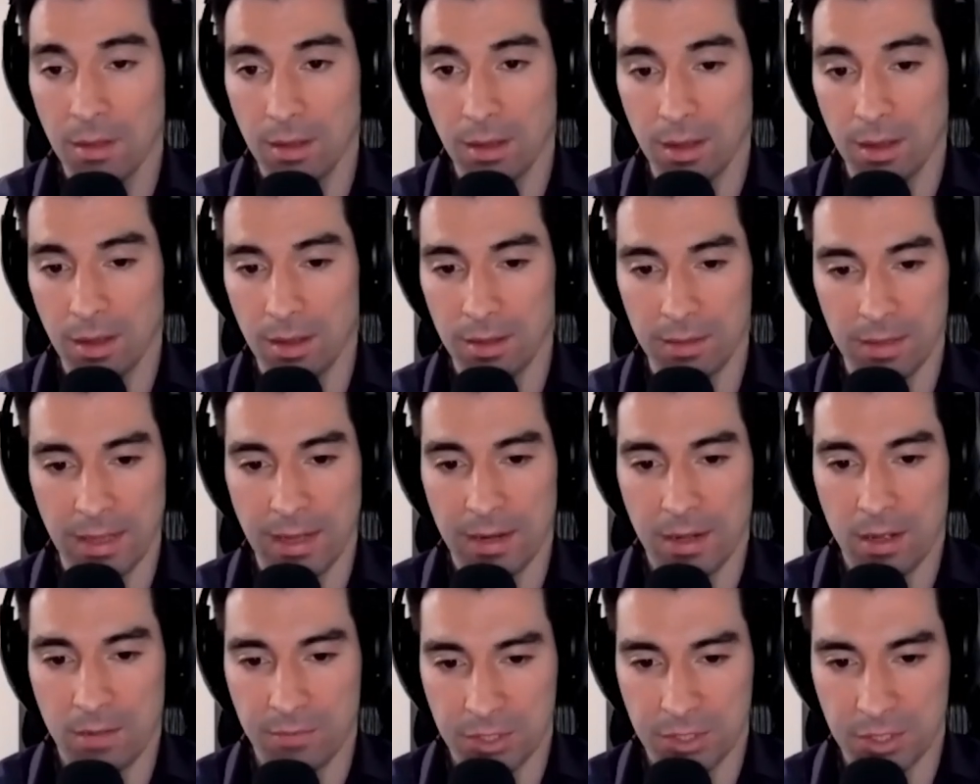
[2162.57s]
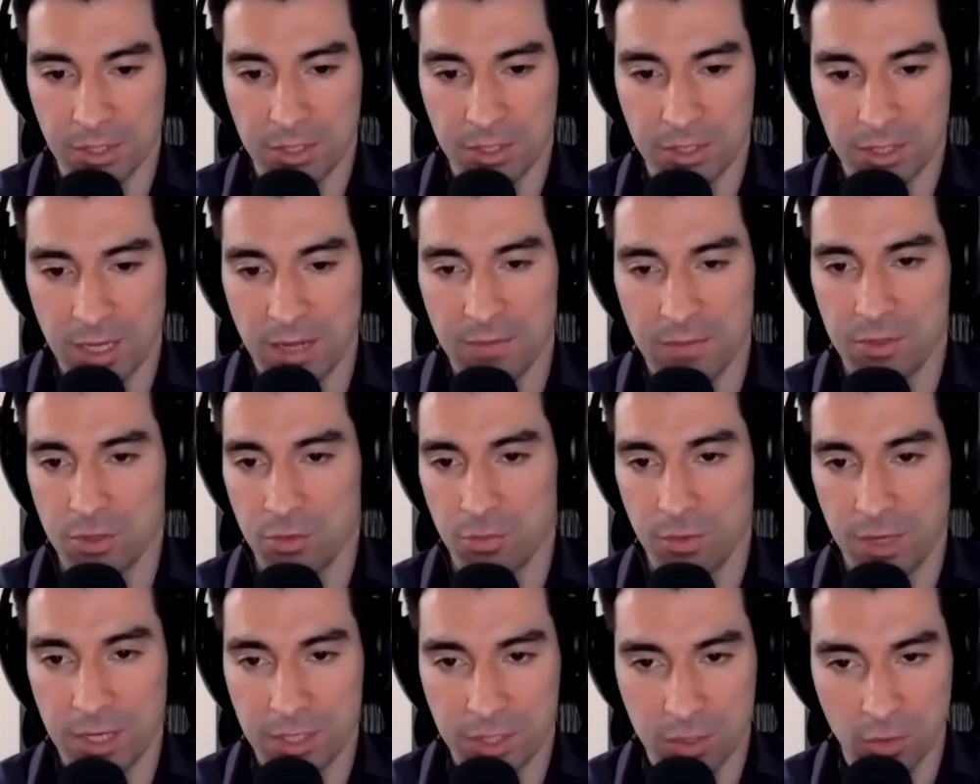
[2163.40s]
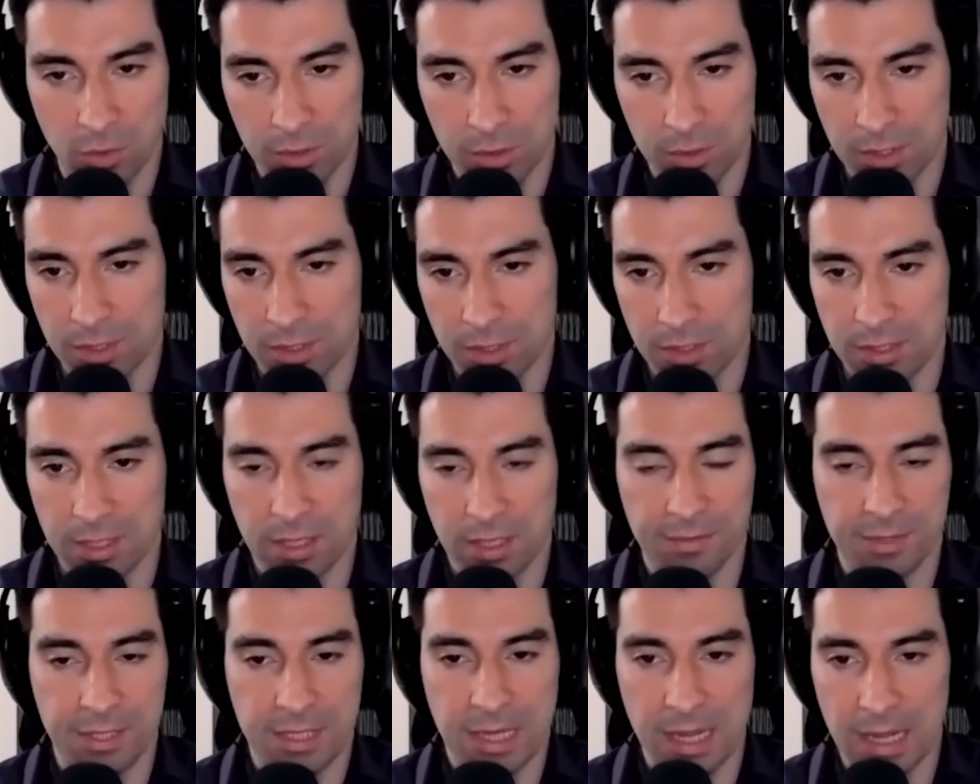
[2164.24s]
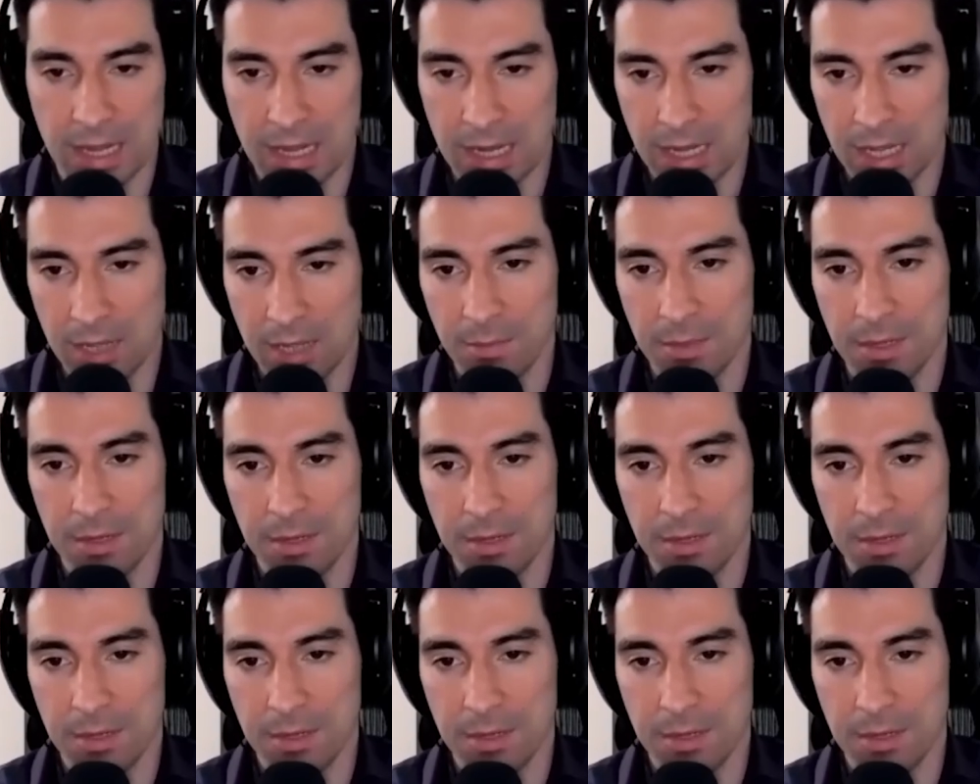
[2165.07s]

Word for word: Uh, and Absolutely. saves your resources, saves time.